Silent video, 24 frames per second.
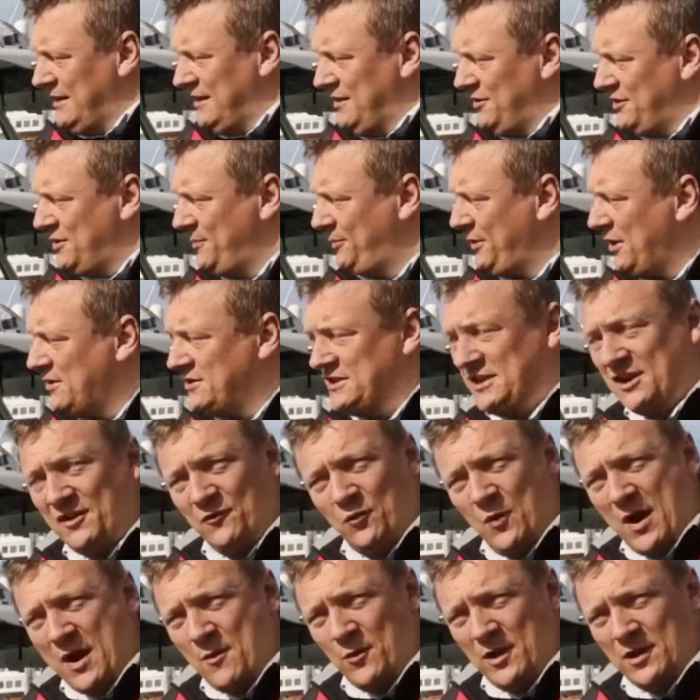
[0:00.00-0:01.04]
The beauty of
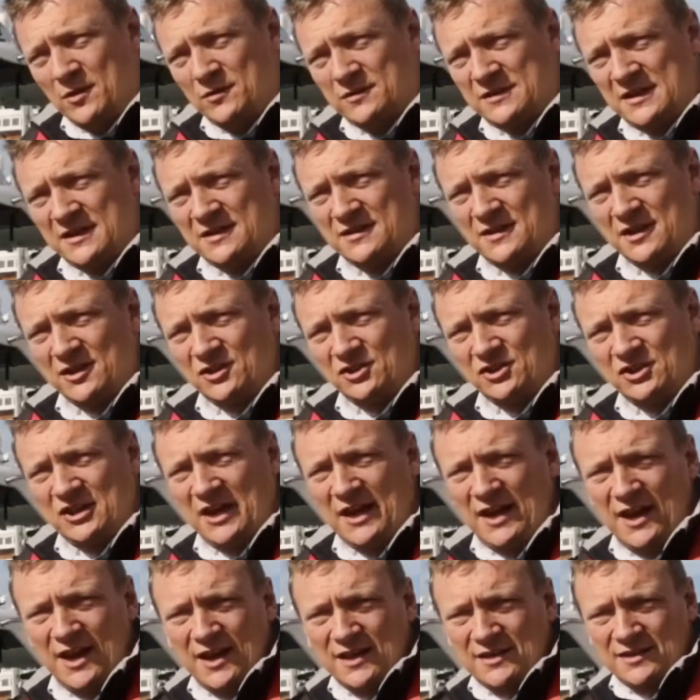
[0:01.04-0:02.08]
Wet Wheels is that she
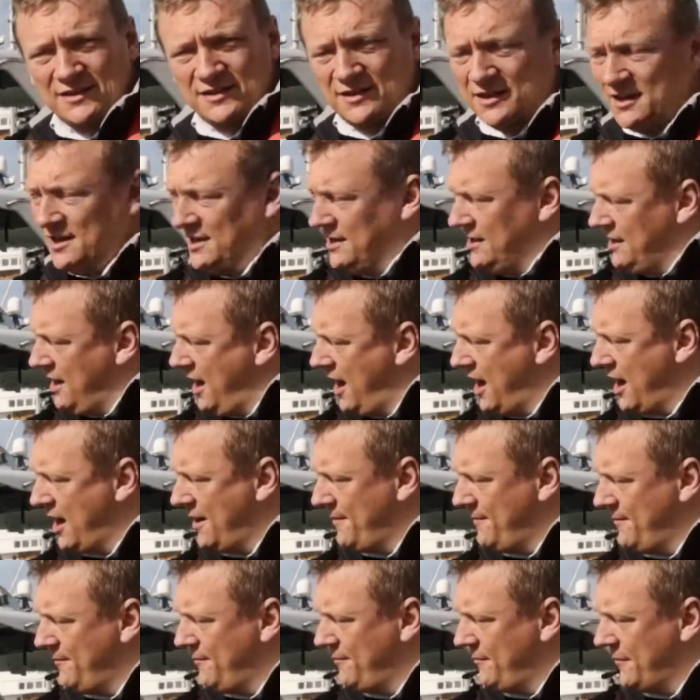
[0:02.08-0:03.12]
is
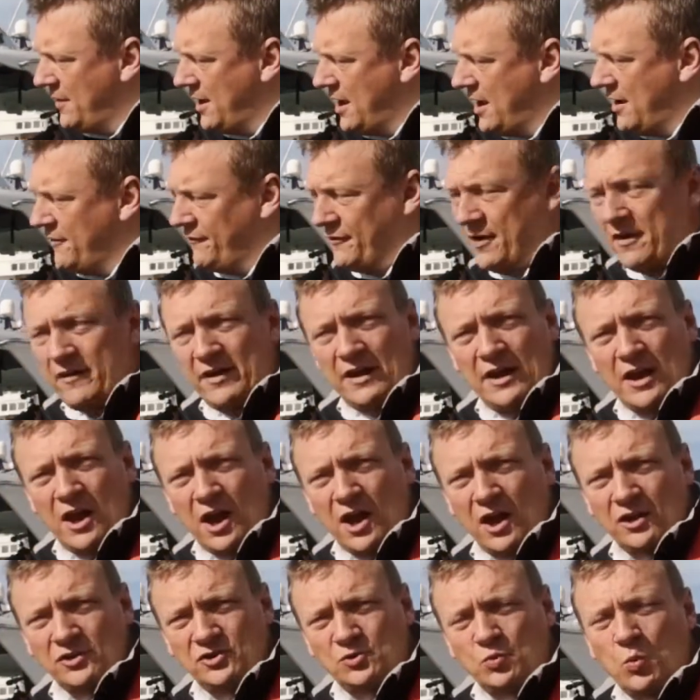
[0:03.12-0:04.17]
um, a very
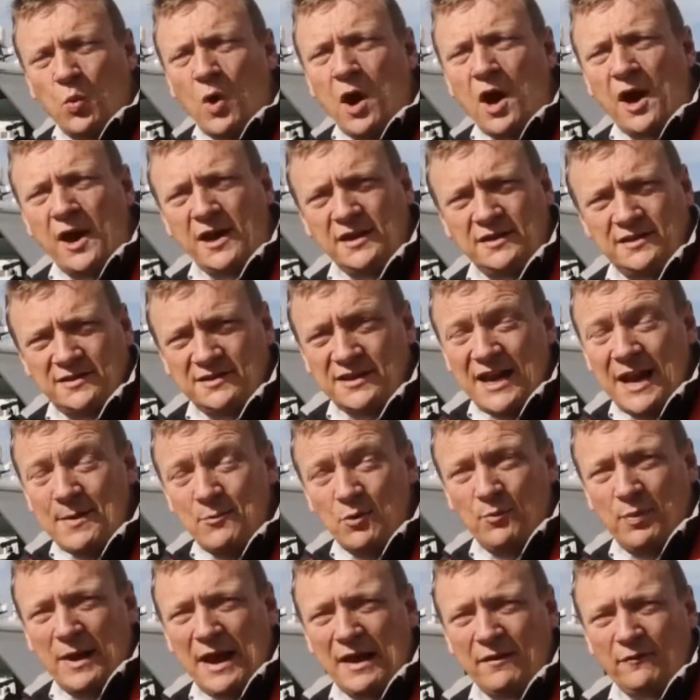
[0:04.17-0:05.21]
large, wide, stable
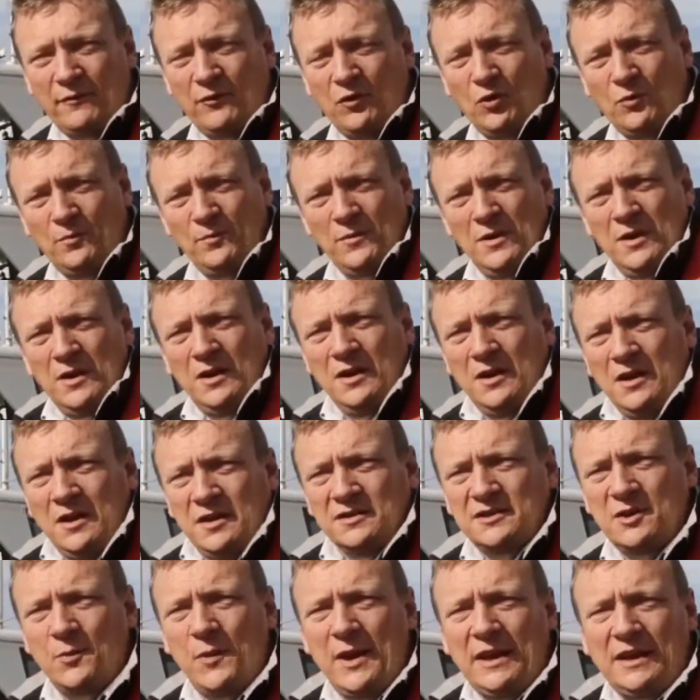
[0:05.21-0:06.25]
platform.
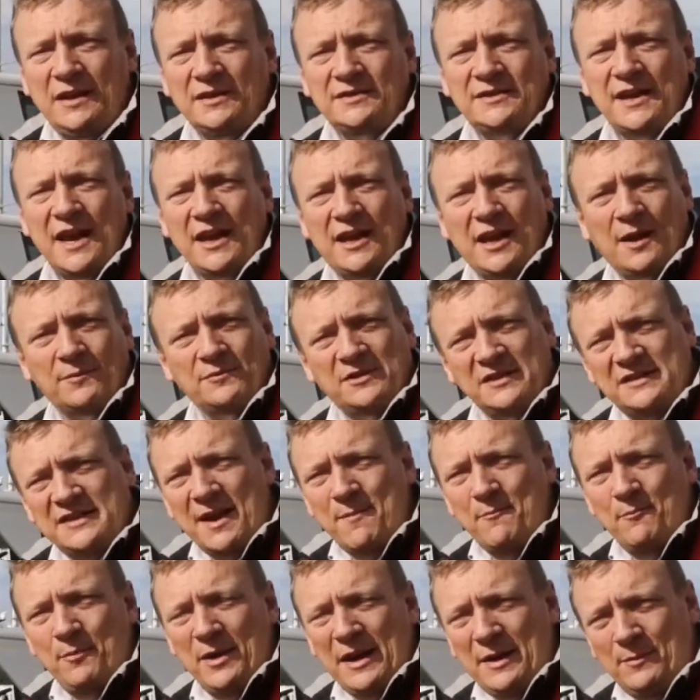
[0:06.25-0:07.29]
So we can take up to 10
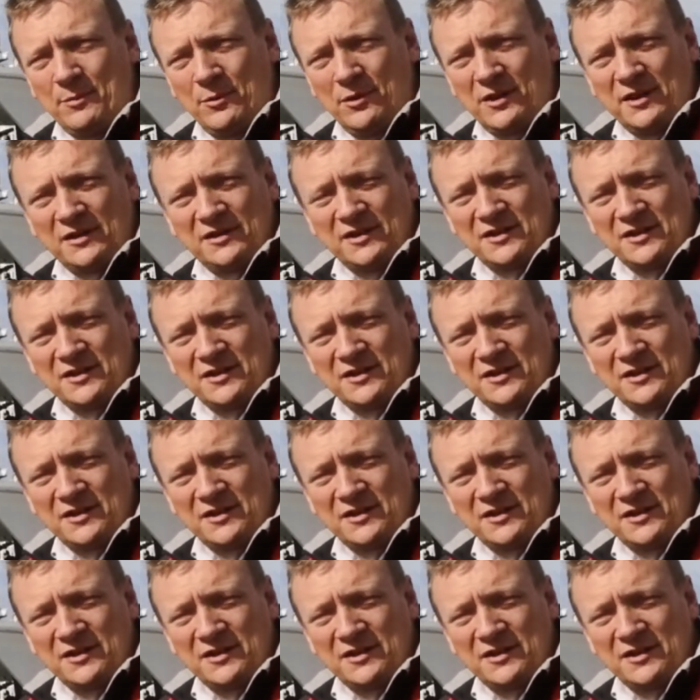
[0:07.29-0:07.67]
people at a